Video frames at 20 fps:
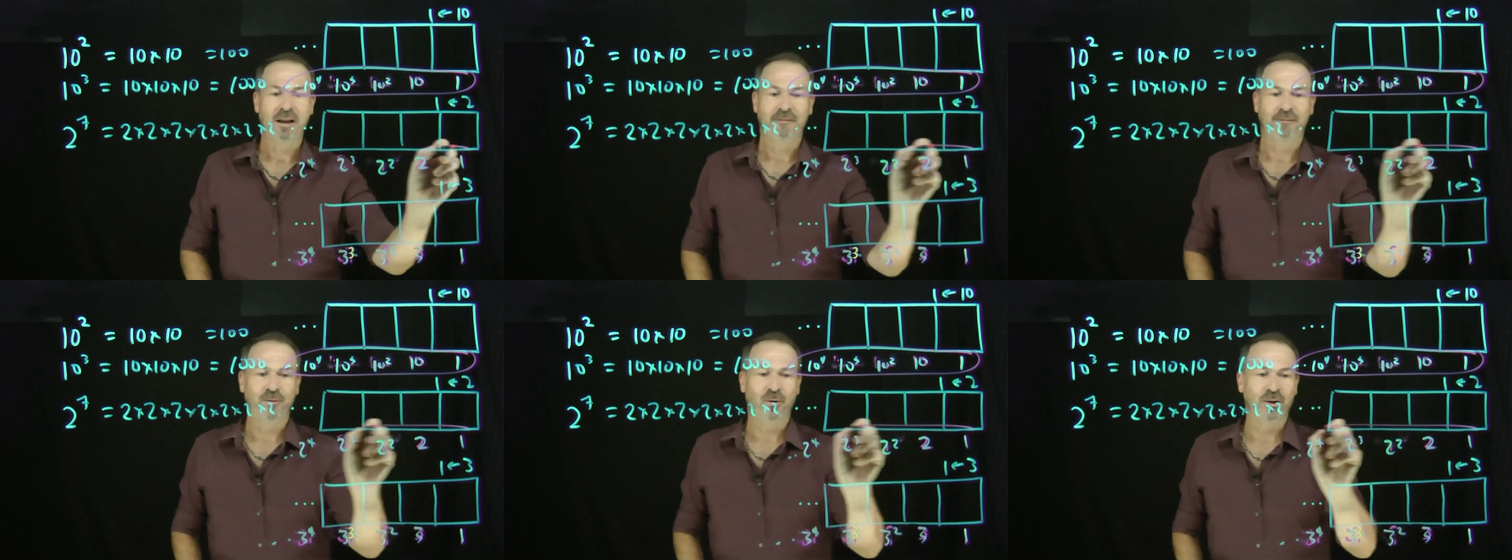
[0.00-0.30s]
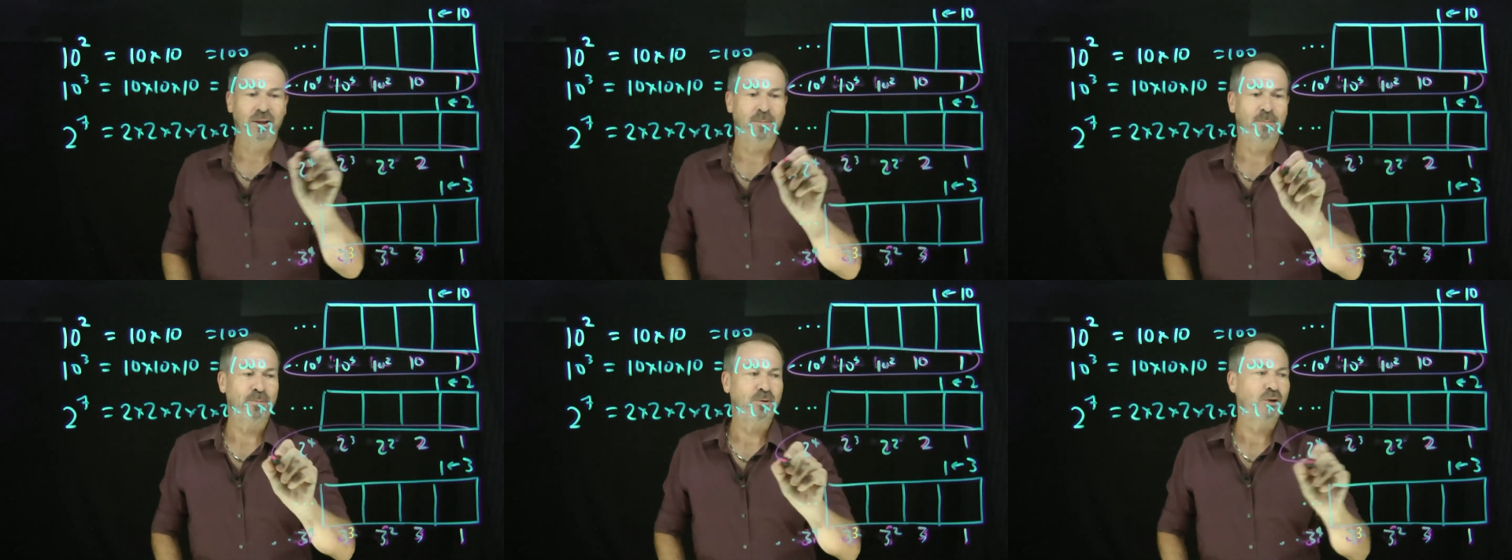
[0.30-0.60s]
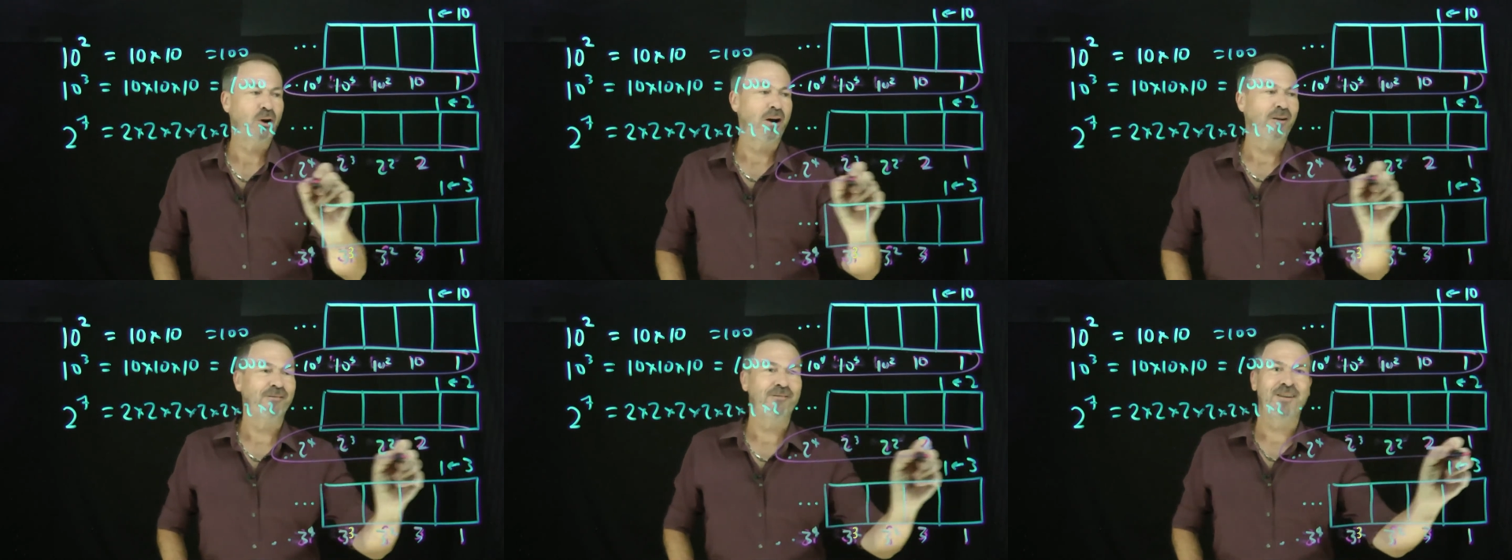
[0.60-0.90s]
for the
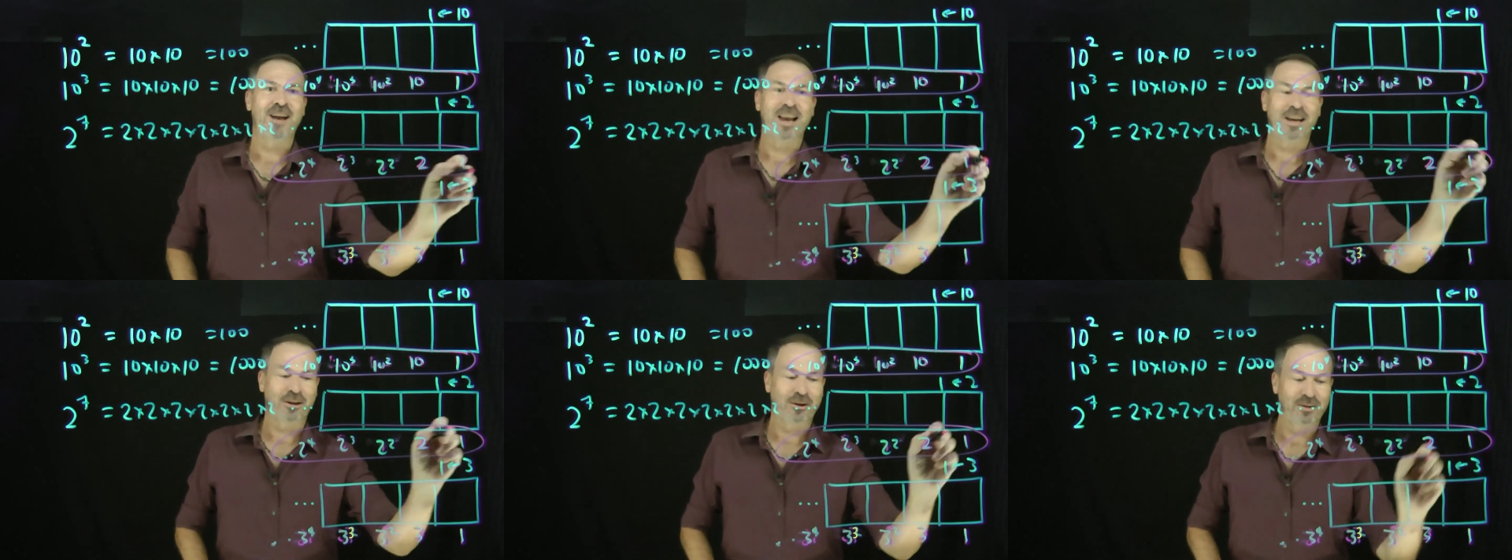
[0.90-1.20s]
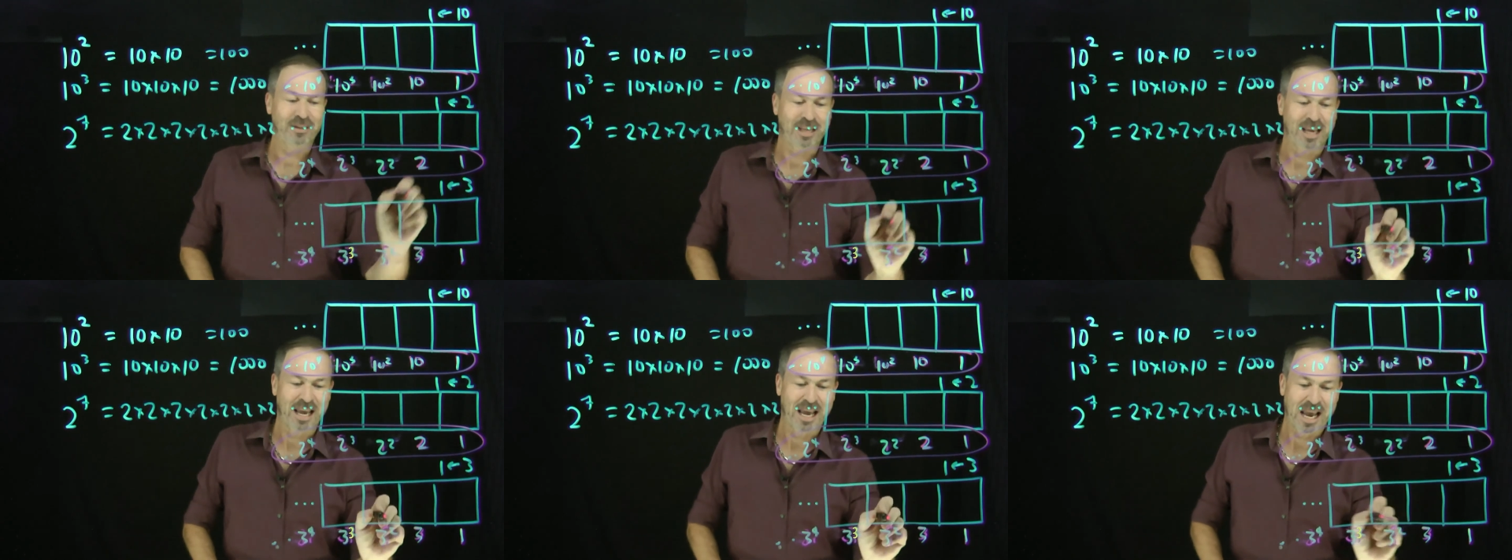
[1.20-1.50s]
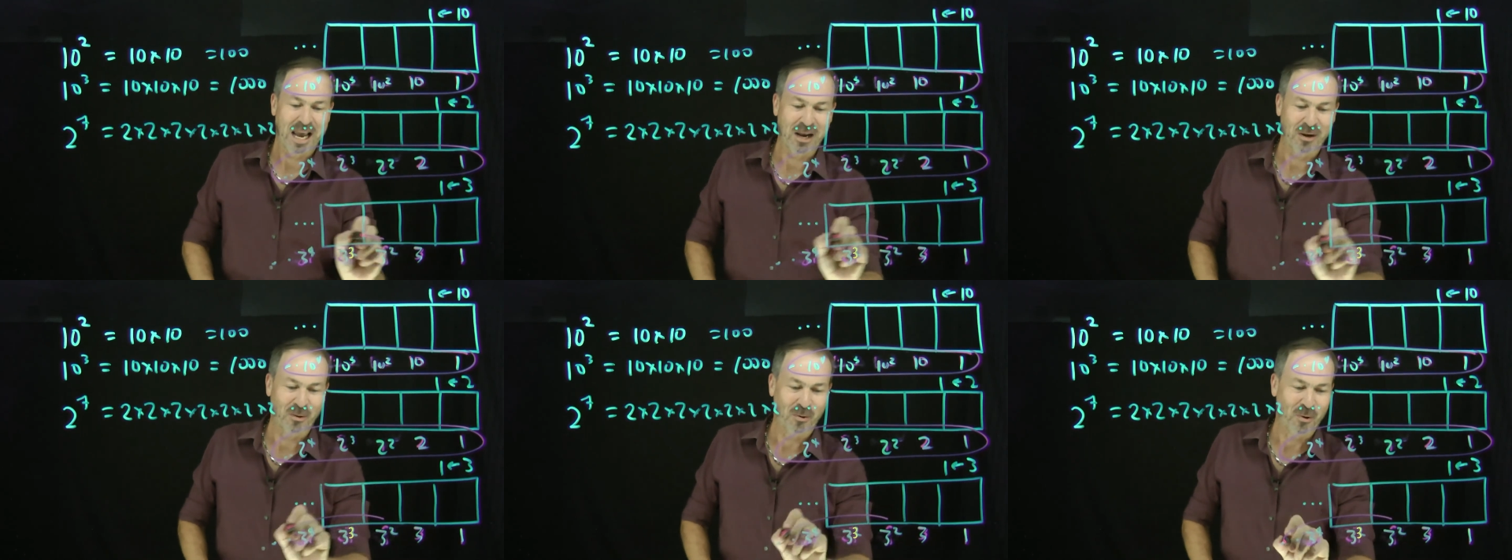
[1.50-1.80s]
dot values
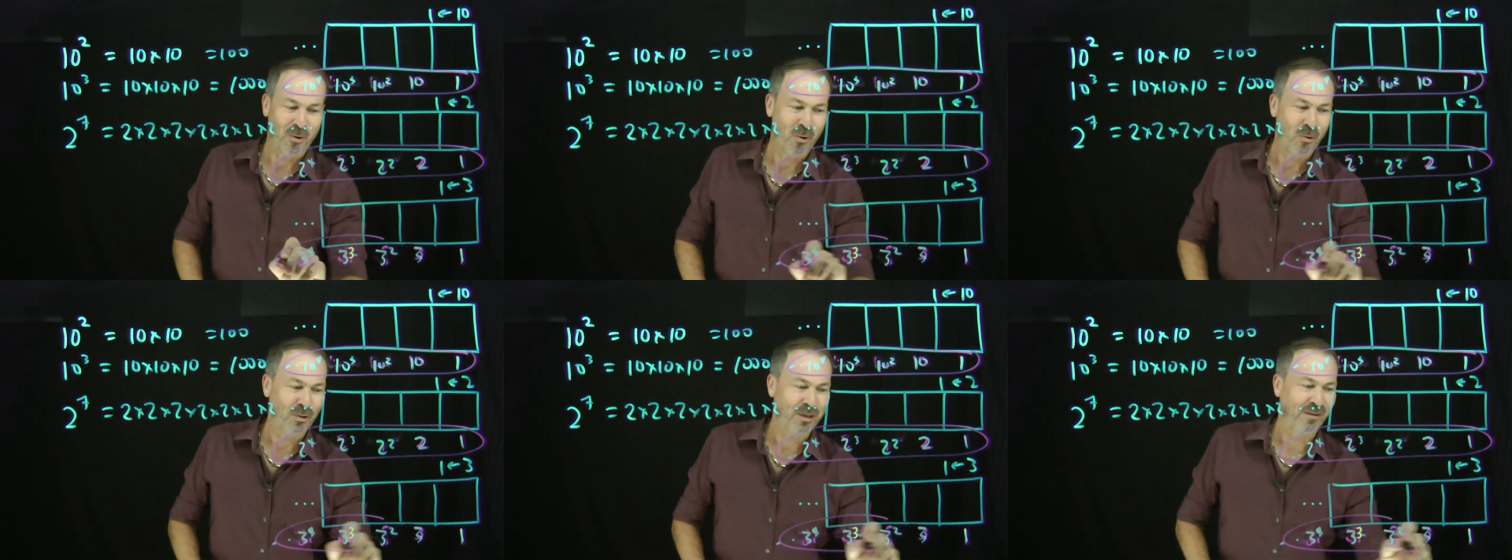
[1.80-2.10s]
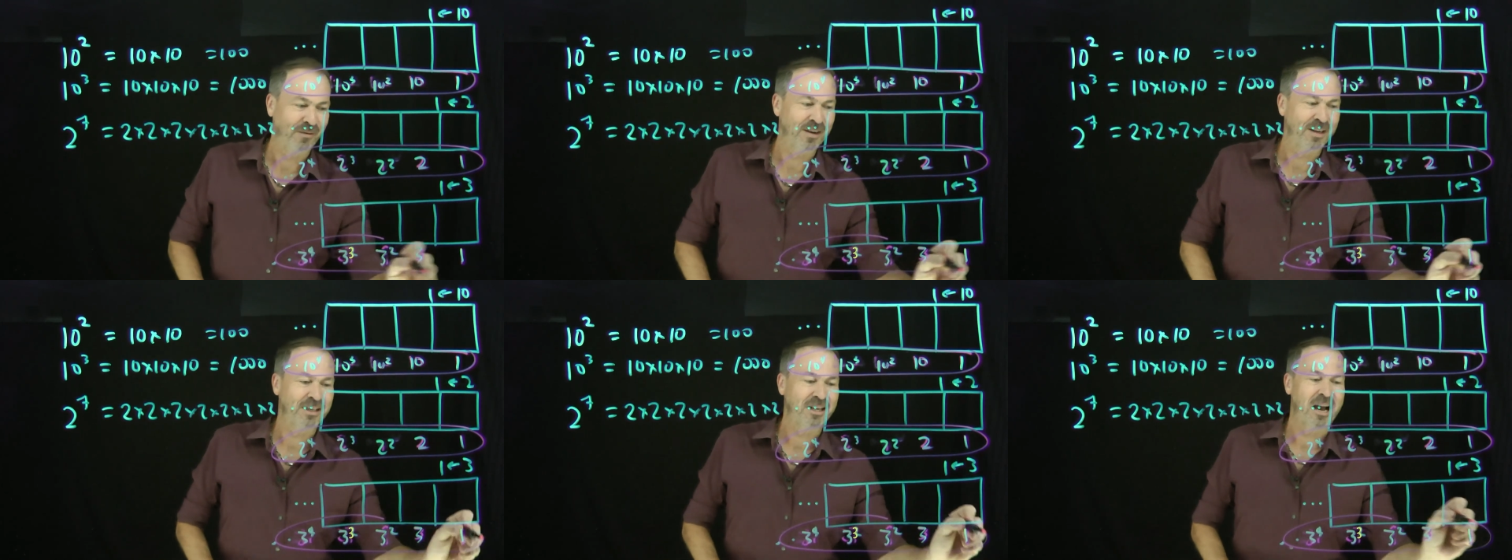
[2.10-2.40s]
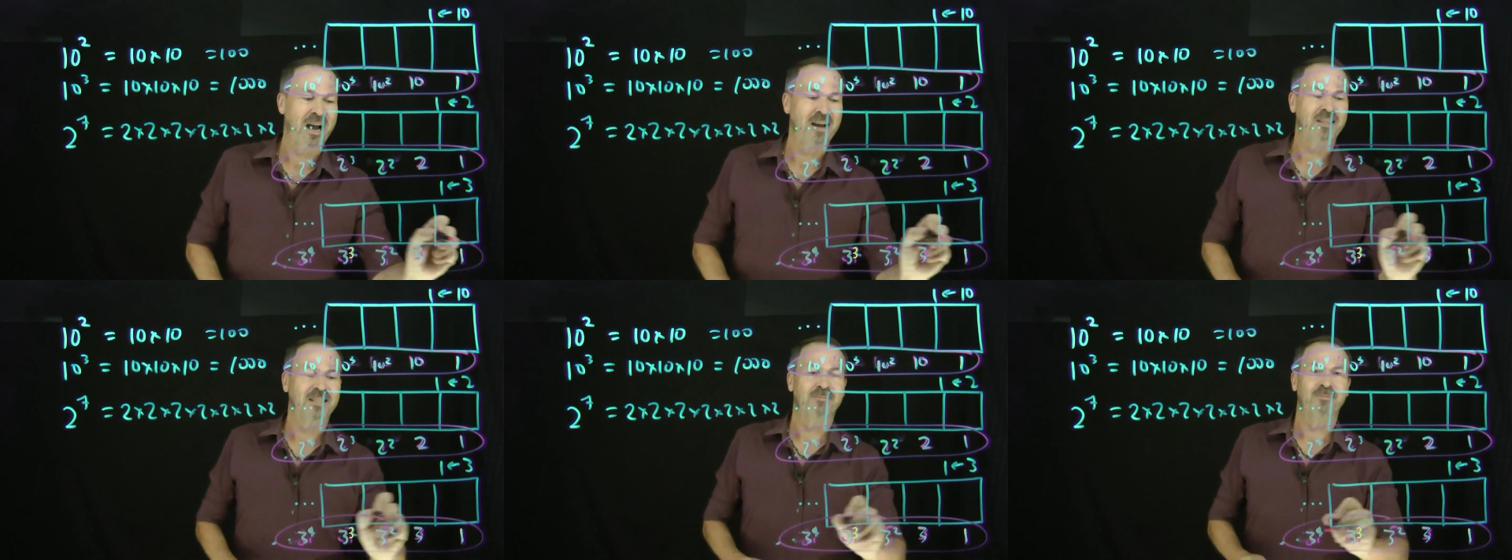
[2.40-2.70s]
in all different
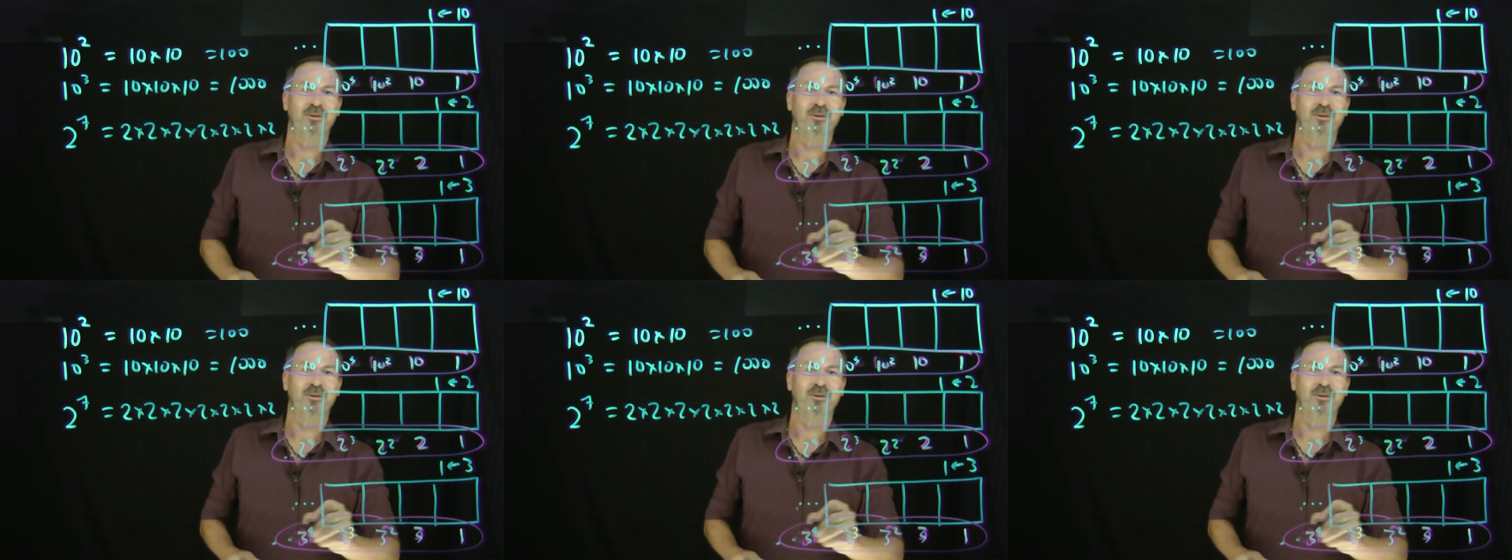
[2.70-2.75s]
types of